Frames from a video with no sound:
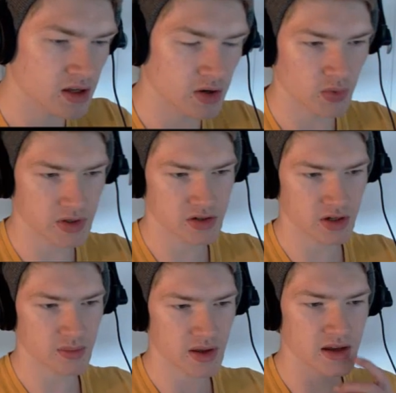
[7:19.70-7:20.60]
We're just
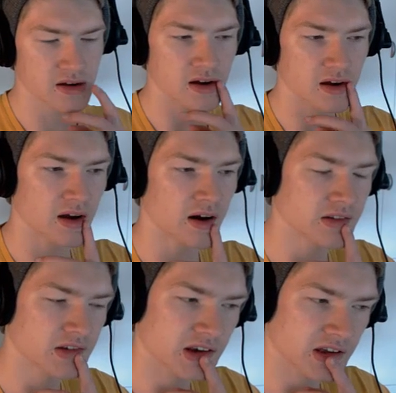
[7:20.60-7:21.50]
gonna make a
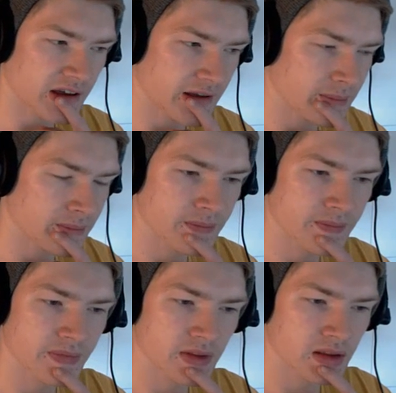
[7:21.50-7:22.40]
hunting game.
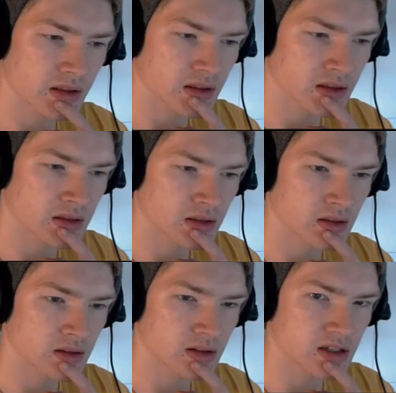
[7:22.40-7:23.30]

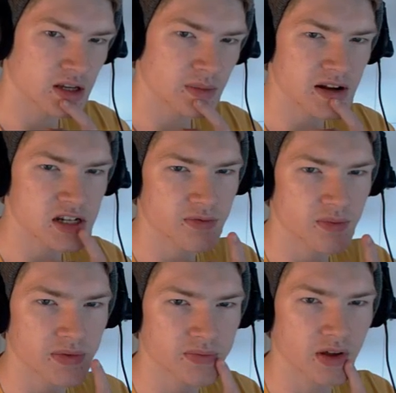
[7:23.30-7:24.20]
The simulators
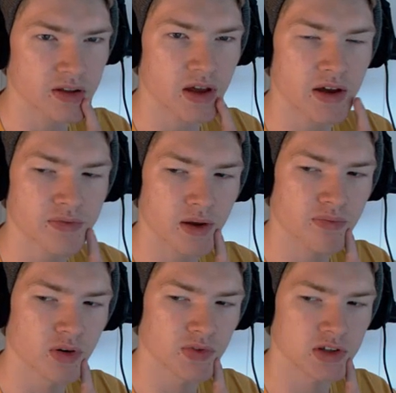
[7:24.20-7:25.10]
have
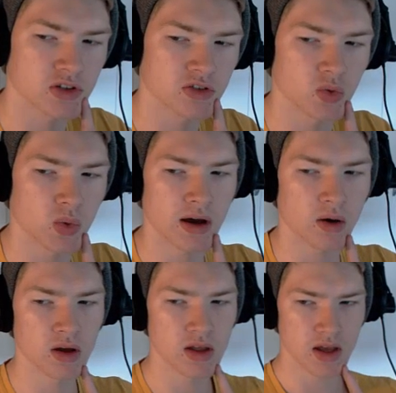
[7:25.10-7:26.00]
proved us to do
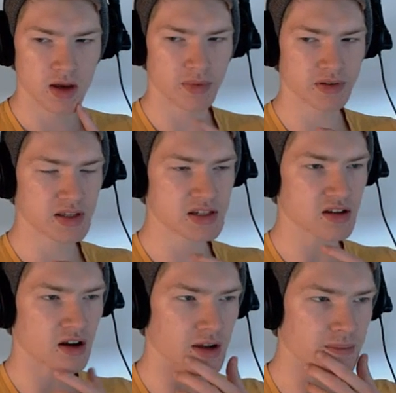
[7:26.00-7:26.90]
well, but this
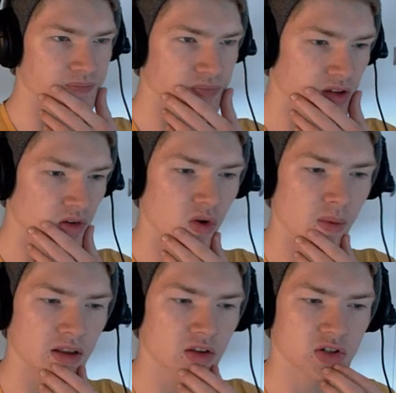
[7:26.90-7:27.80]
time we might do